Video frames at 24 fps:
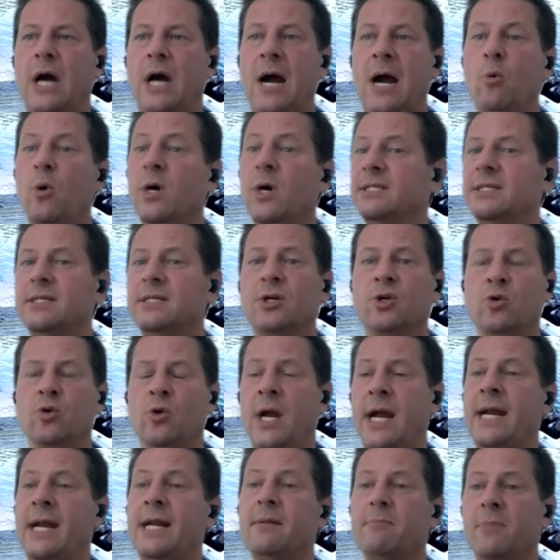I wasn't
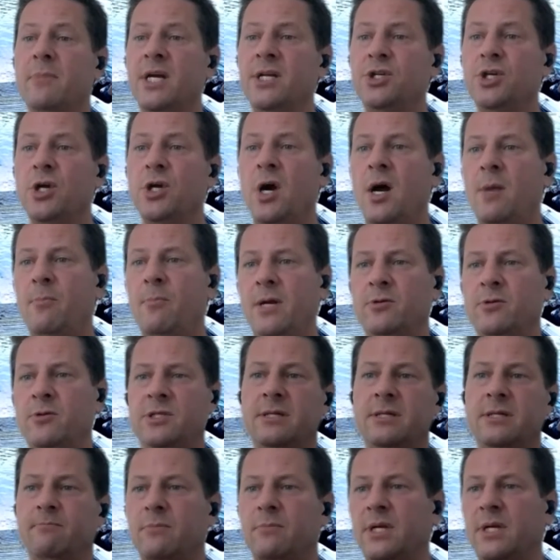great at my job. It was
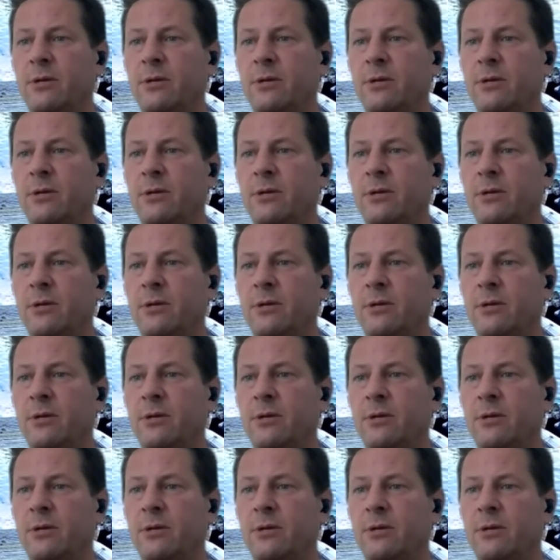in